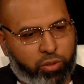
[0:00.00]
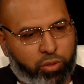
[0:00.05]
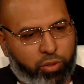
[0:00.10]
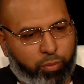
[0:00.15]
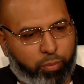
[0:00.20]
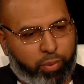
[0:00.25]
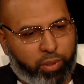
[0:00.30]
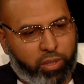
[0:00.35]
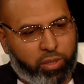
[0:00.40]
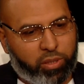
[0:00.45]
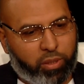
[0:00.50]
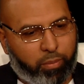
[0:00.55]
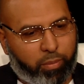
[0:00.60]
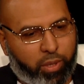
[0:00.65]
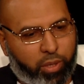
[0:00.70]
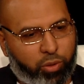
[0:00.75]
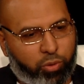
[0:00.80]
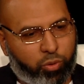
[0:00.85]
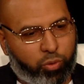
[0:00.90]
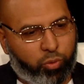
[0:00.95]
To be
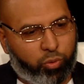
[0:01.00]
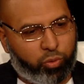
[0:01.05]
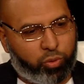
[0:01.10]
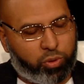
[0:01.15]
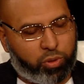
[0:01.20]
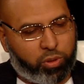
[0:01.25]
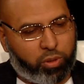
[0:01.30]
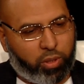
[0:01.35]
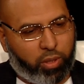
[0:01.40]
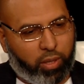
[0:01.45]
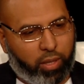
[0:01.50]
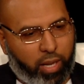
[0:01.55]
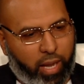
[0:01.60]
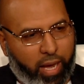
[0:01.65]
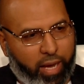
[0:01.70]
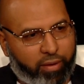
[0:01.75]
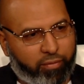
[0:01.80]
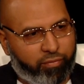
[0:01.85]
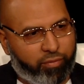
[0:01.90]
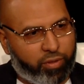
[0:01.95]
somebody whose
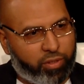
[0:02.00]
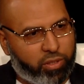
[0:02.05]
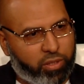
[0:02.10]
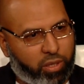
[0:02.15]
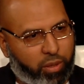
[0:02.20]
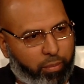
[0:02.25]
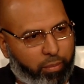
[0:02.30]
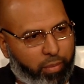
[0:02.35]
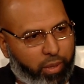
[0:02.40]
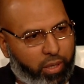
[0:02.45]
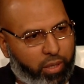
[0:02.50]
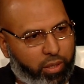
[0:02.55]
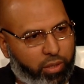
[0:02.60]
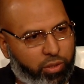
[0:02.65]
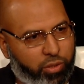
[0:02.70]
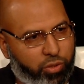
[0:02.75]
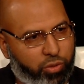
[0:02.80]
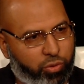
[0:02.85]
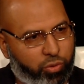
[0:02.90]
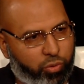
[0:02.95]
life is
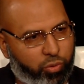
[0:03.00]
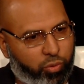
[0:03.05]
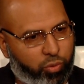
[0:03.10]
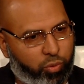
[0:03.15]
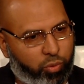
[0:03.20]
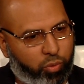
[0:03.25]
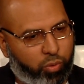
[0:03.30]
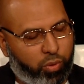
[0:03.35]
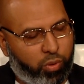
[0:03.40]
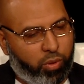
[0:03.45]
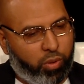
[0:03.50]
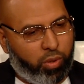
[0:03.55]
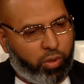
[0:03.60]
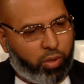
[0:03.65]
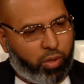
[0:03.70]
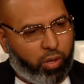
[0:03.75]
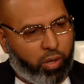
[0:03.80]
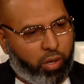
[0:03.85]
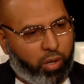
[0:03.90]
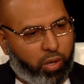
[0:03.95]
committed to
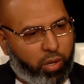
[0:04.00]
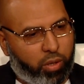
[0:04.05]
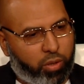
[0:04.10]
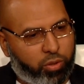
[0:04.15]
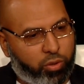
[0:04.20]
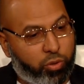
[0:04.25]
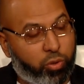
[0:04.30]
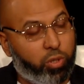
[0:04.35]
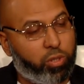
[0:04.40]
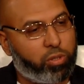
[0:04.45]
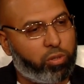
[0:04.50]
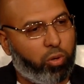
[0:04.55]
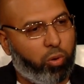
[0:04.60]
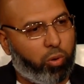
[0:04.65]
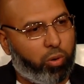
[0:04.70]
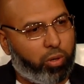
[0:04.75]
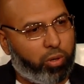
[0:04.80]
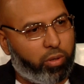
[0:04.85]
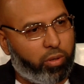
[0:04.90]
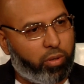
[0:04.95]
his
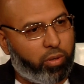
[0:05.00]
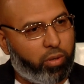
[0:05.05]
Lord.